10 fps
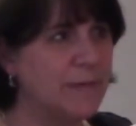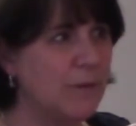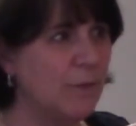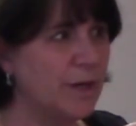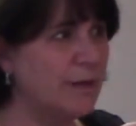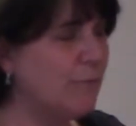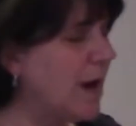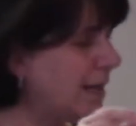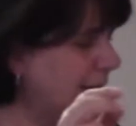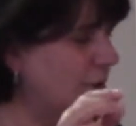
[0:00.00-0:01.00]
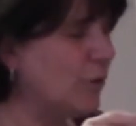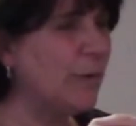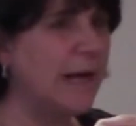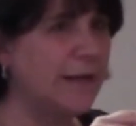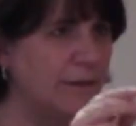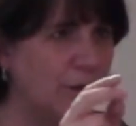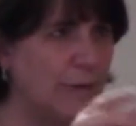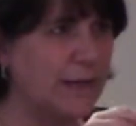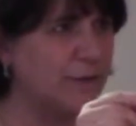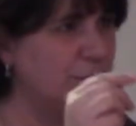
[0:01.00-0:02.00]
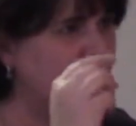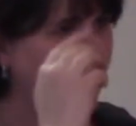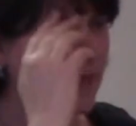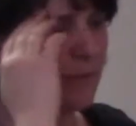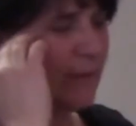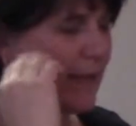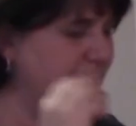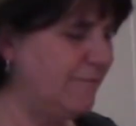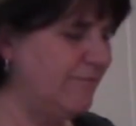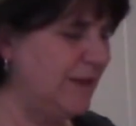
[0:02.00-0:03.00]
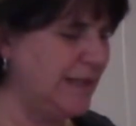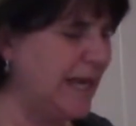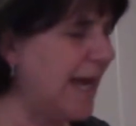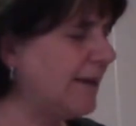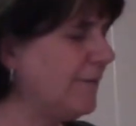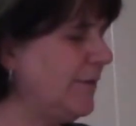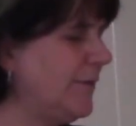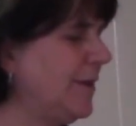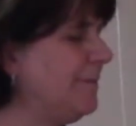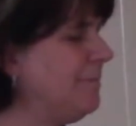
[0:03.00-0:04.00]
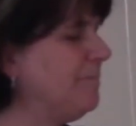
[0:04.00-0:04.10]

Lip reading: not working right, and her rate's too fast with that VTAC, VFib.